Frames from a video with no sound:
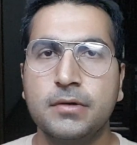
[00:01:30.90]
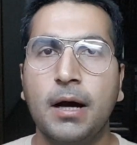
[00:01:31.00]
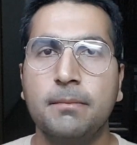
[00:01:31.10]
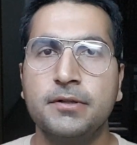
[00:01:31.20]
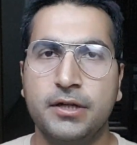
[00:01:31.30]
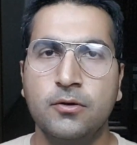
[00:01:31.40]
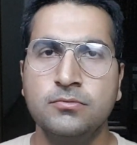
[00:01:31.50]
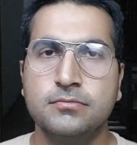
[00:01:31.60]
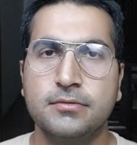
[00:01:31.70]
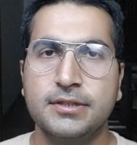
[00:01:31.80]
Up and
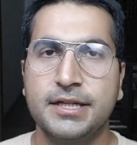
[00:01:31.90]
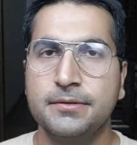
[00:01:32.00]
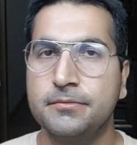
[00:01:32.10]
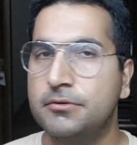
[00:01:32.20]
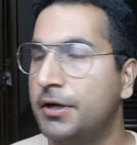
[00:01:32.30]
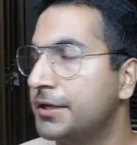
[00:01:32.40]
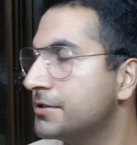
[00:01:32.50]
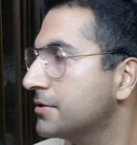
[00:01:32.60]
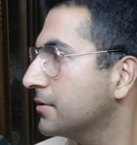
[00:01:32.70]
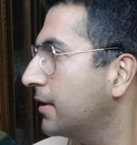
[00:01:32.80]
down, then
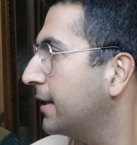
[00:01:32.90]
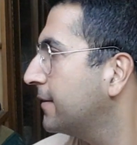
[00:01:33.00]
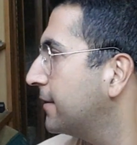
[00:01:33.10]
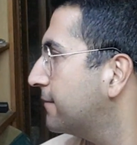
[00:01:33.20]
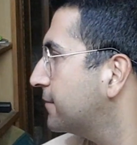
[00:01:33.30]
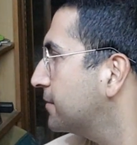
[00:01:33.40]
right and left.